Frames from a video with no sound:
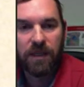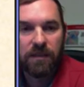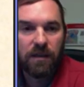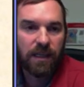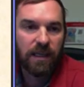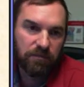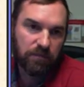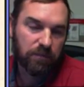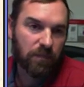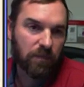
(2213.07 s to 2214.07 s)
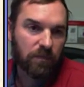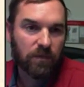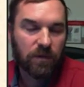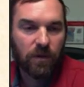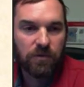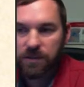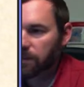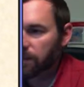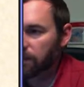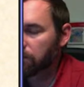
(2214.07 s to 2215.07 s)
But again, close
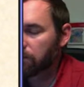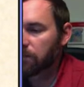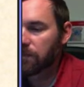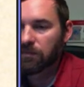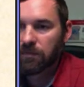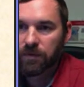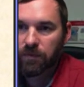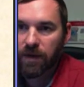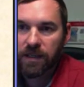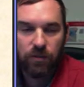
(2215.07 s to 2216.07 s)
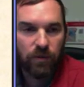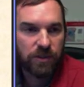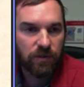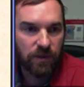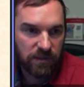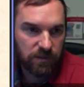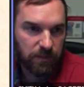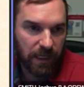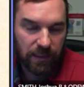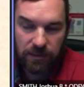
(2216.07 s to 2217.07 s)
to the, the, the range of what you would
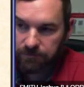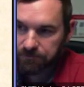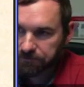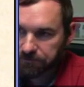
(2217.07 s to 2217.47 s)
expect.